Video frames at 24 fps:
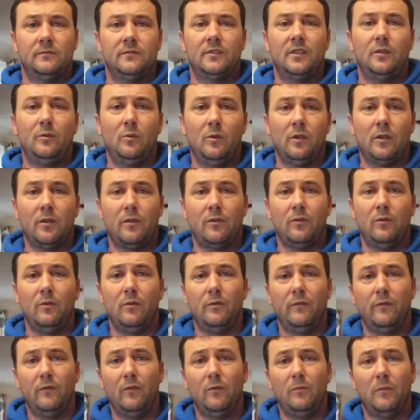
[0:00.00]
So you would have
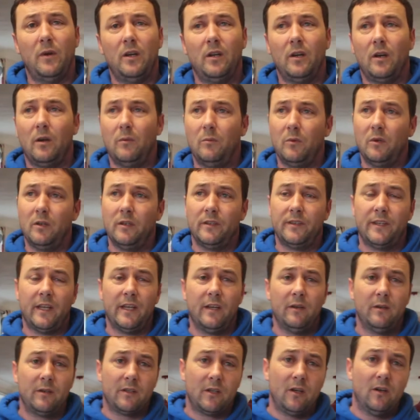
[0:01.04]
thought of all my hard work
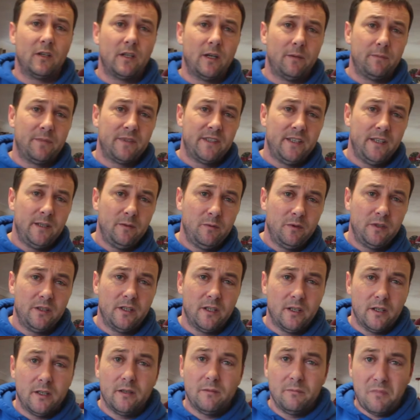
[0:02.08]
day, I'd have got a cup of tea, wouldn't
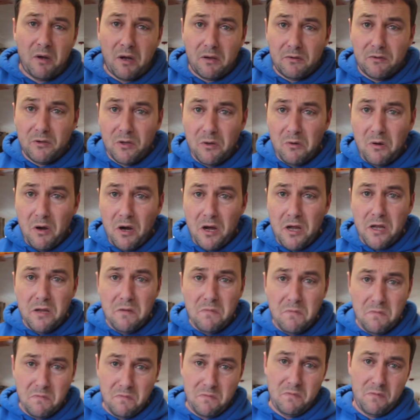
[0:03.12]
you? But do I?
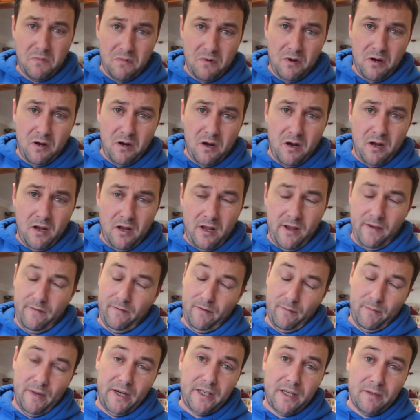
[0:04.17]
If
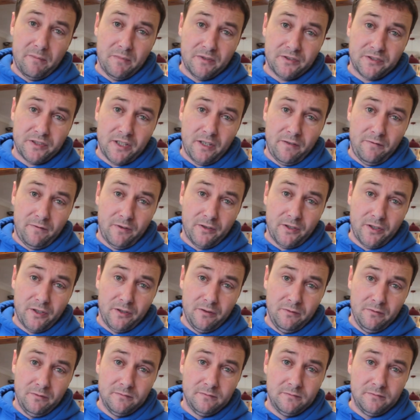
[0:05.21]
I make it myself, I do.